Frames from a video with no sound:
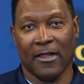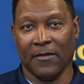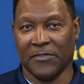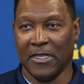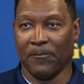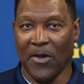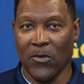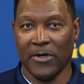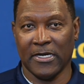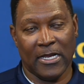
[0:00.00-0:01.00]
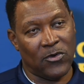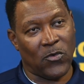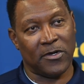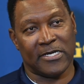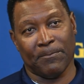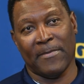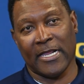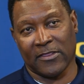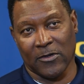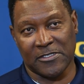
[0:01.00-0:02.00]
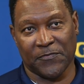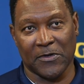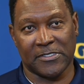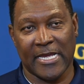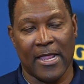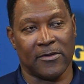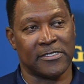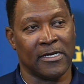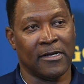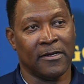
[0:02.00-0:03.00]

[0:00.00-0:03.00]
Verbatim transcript: of the opponent in order to make those first downs.